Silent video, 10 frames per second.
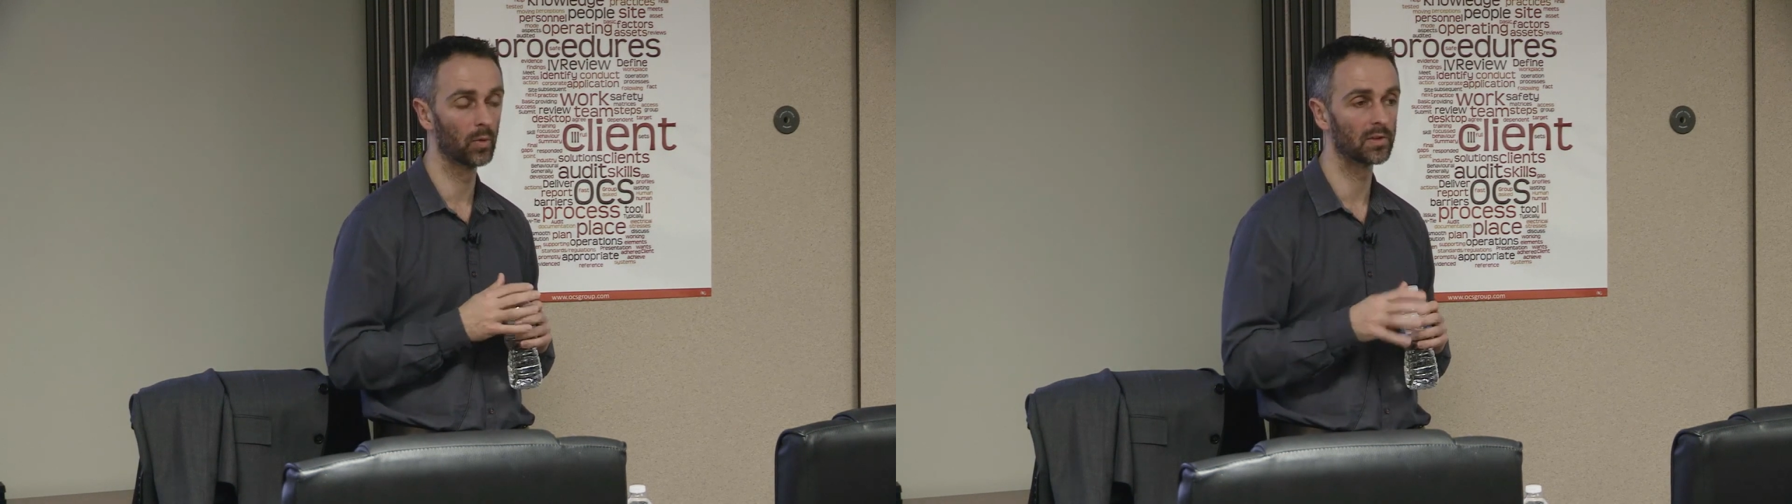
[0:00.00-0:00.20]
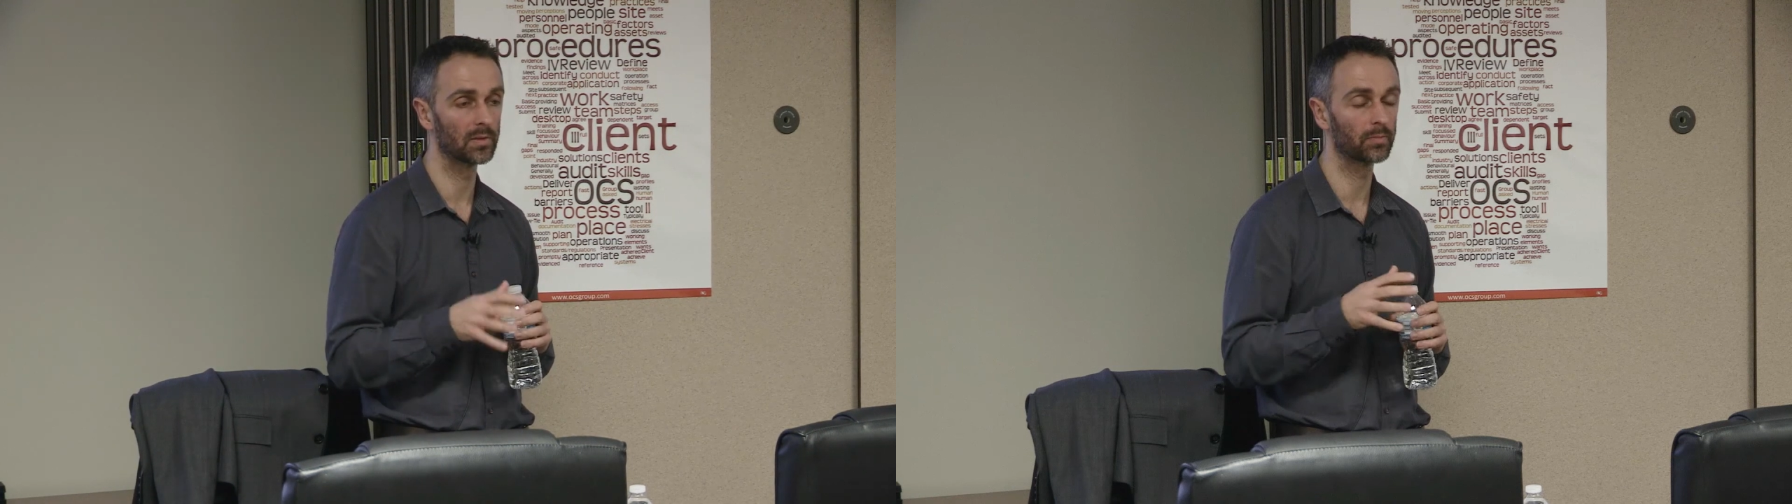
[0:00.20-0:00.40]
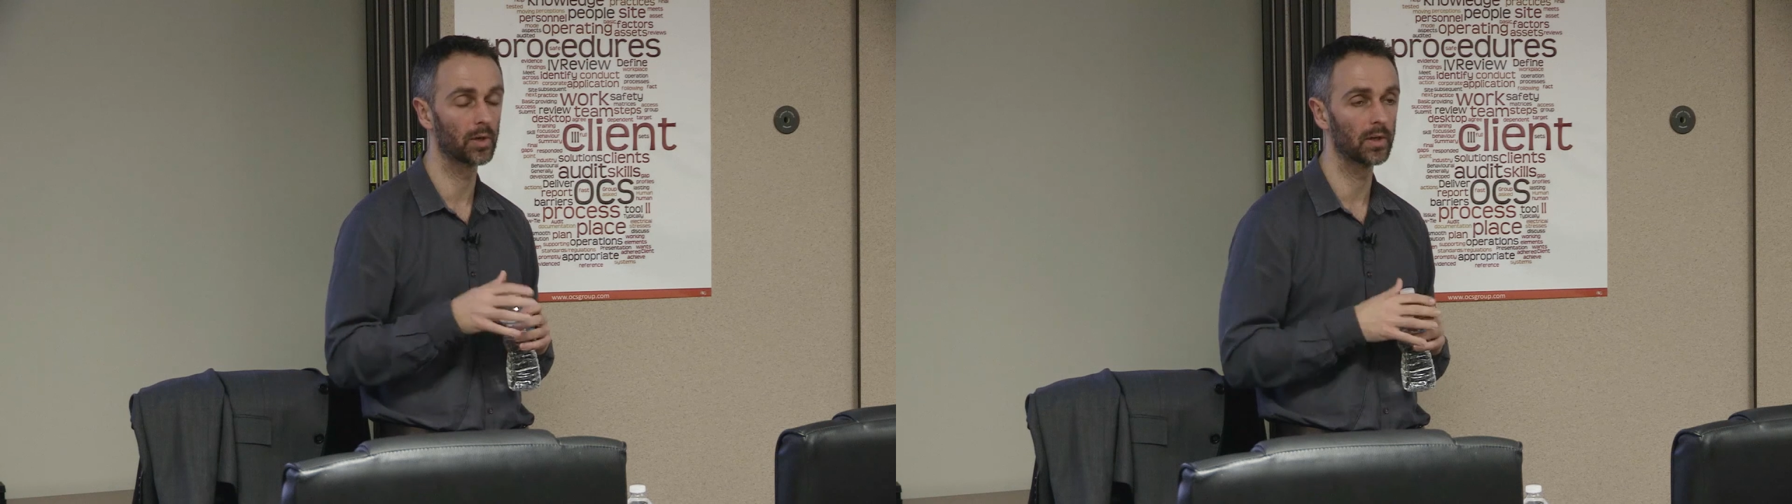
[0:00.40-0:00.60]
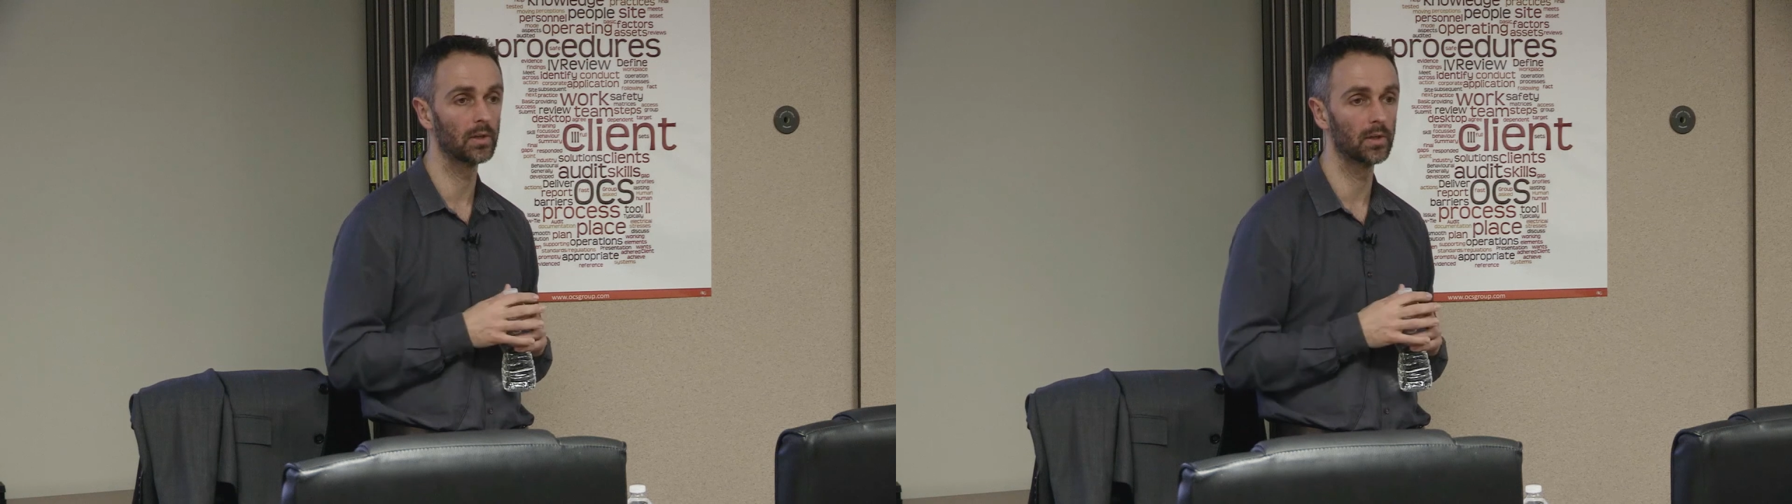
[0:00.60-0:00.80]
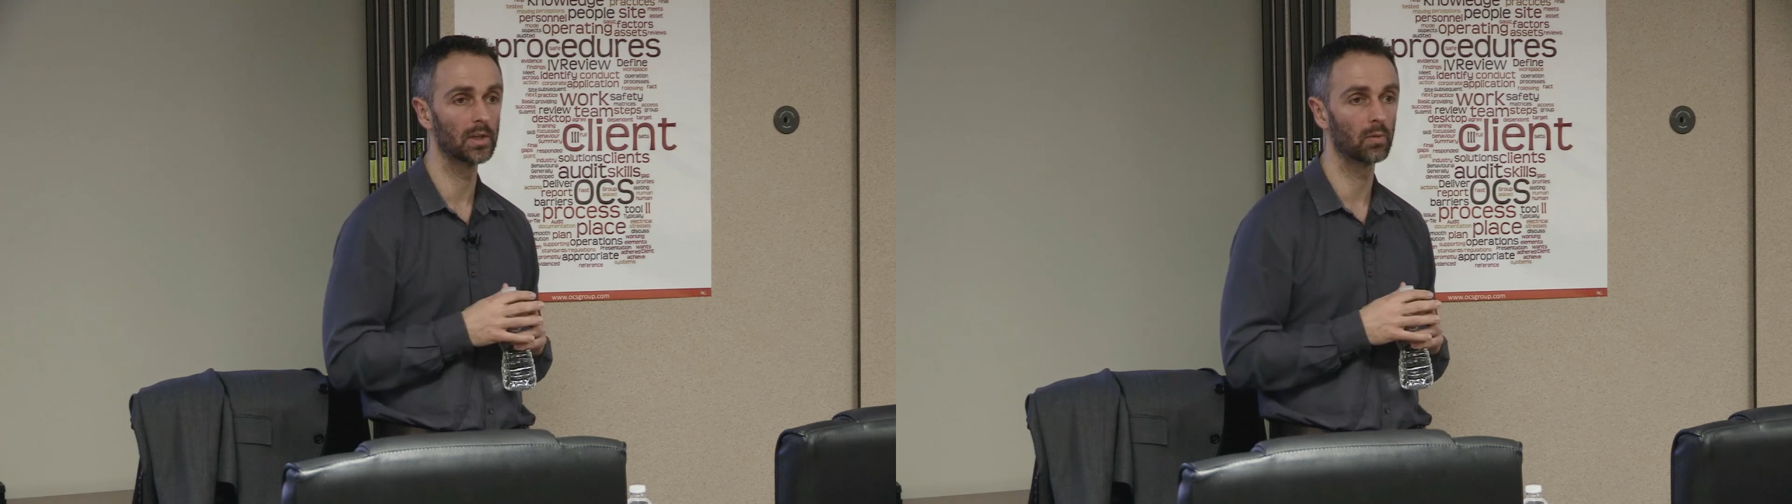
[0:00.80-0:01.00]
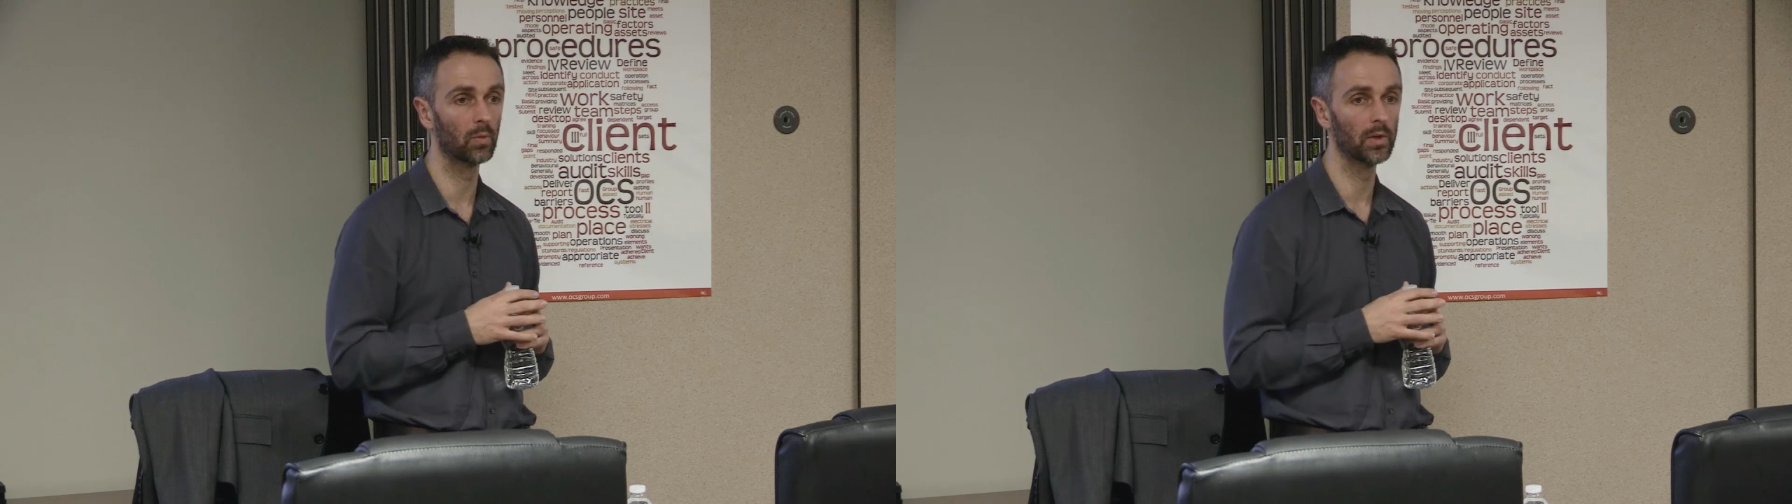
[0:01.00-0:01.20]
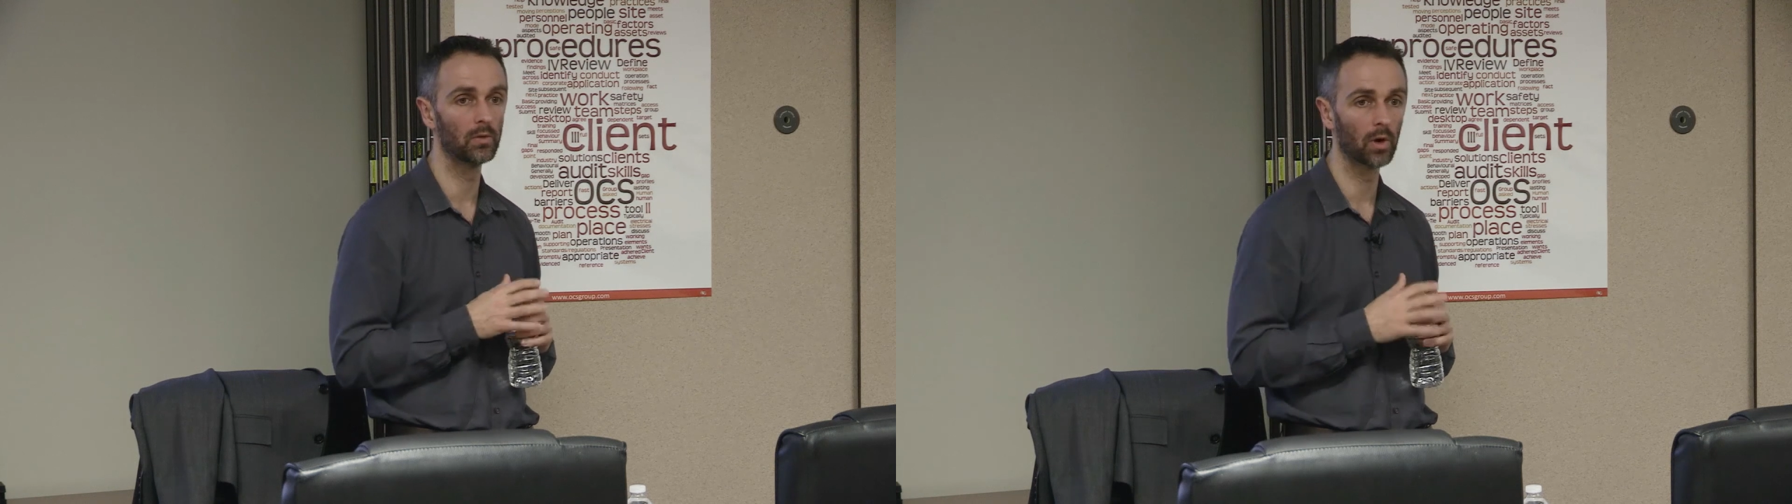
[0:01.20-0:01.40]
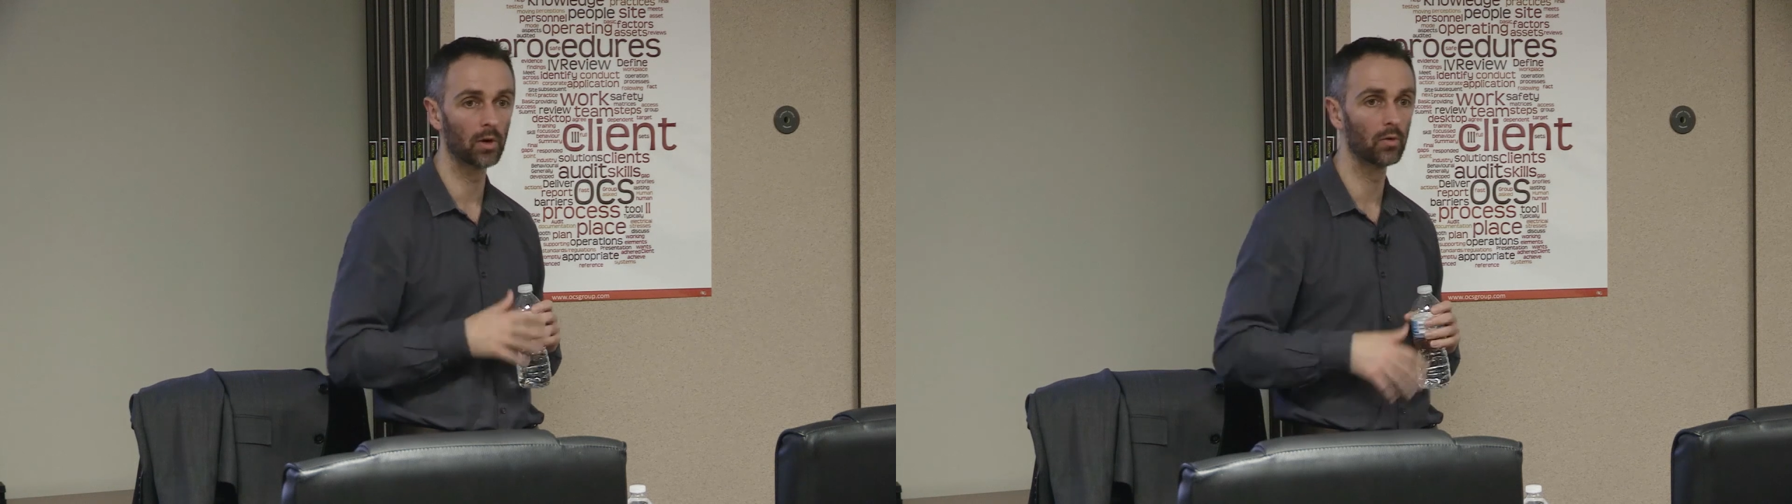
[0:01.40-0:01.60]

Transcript: which is pretty unique when we run